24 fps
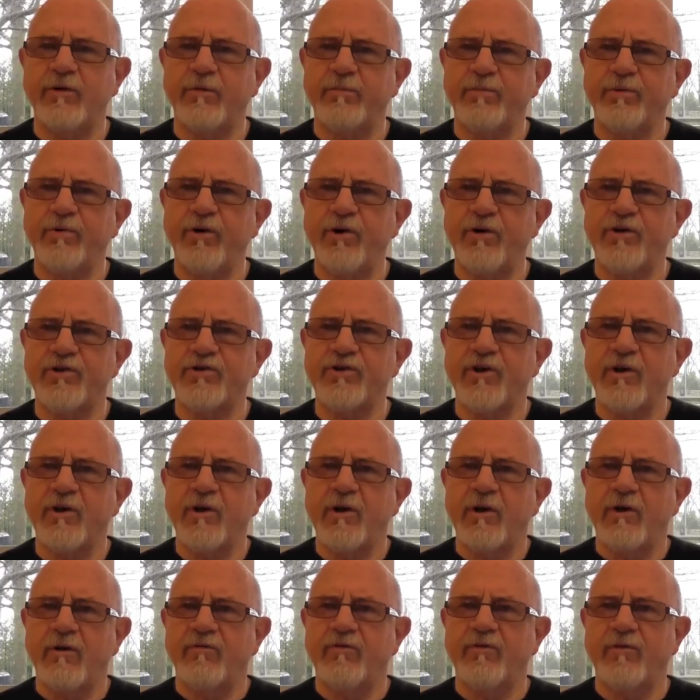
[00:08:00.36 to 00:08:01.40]
to approach
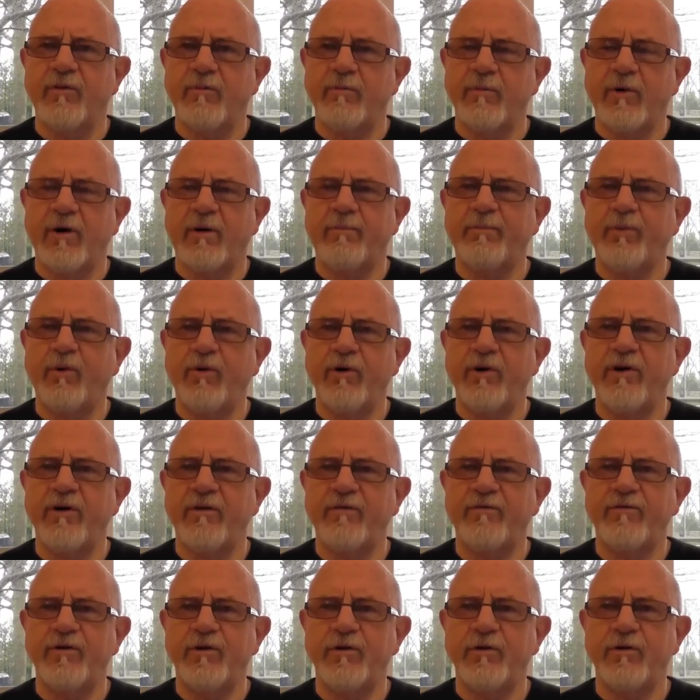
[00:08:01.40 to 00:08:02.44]
from a point
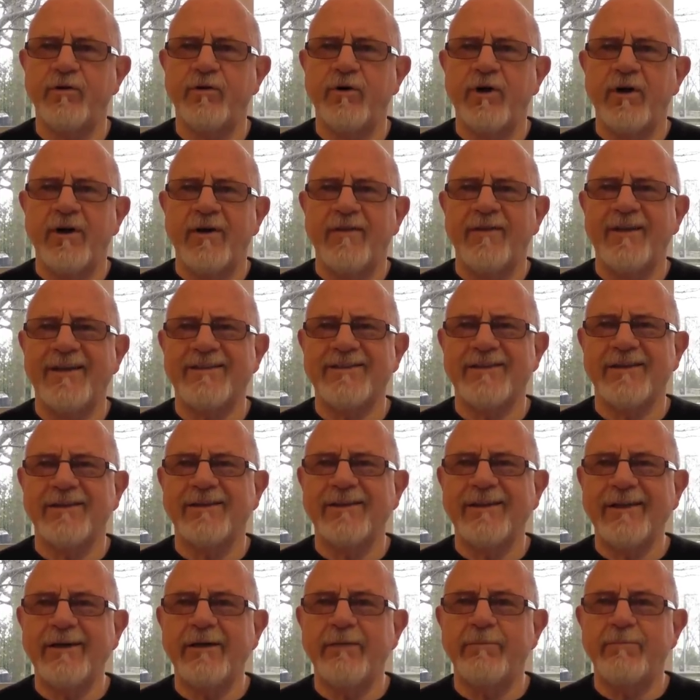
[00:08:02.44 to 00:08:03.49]
of view that's a
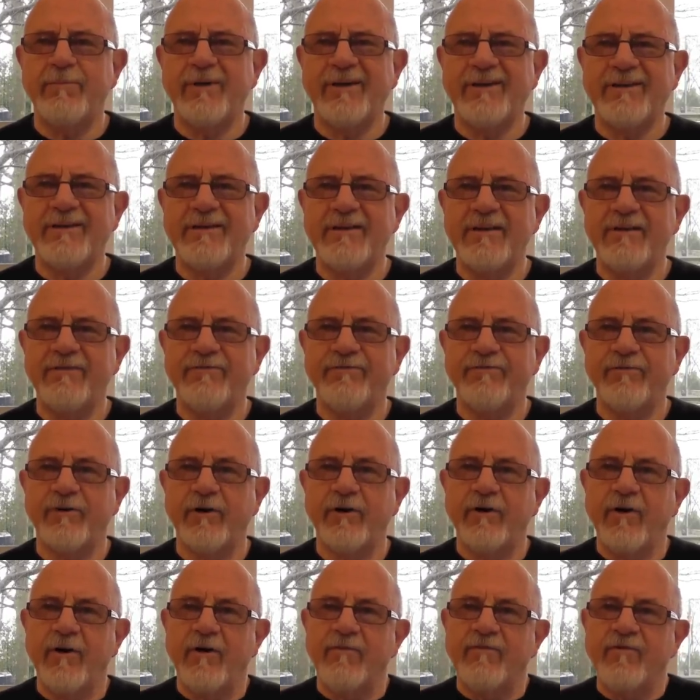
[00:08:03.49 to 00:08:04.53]
little bit
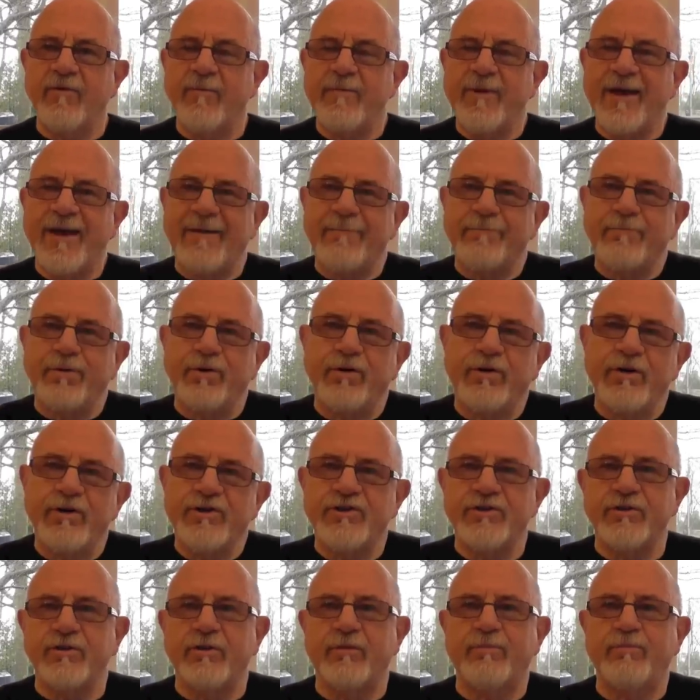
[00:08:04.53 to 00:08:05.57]
different from that
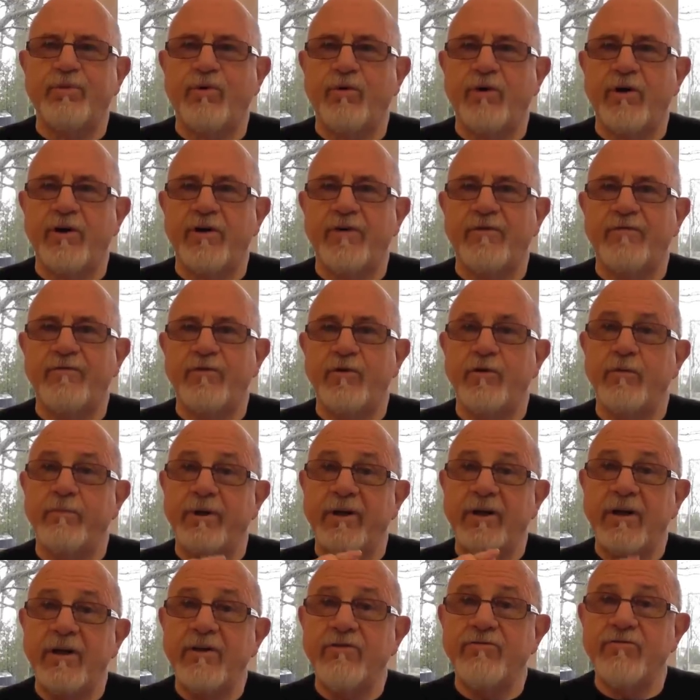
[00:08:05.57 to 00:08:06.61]
personal point of view.
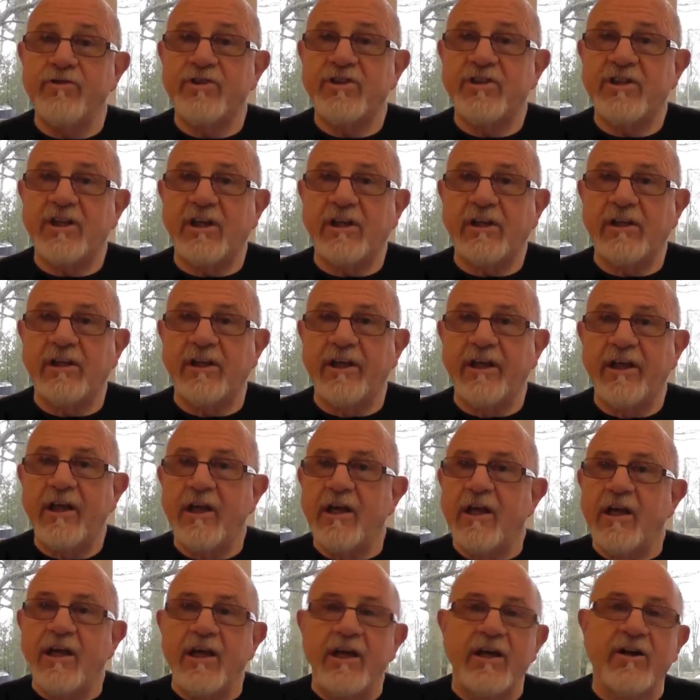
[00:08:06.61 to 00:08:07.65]
But interestingly,
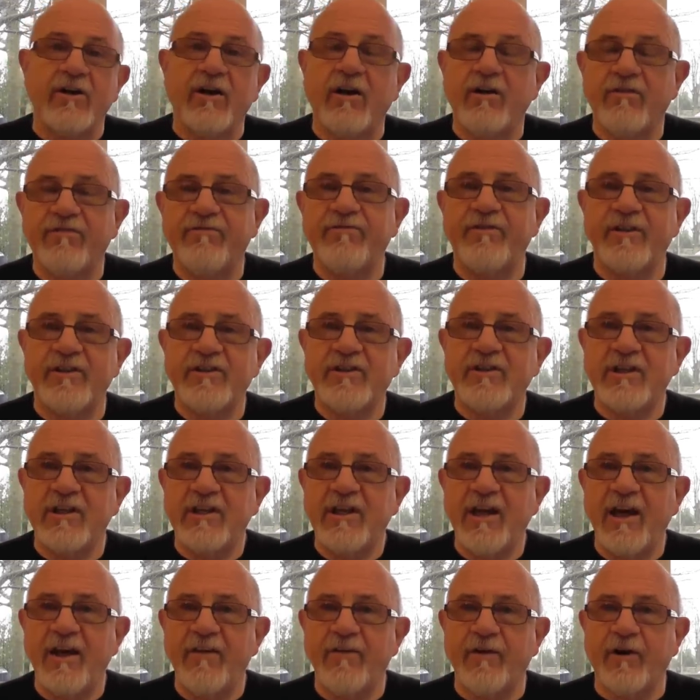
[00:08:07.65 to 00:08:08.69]
it all fits
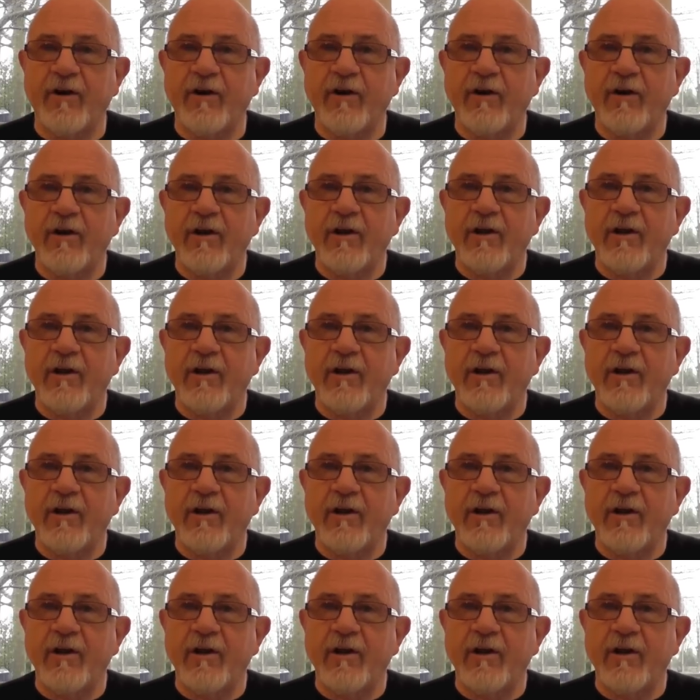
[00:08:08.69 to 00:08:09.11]
together.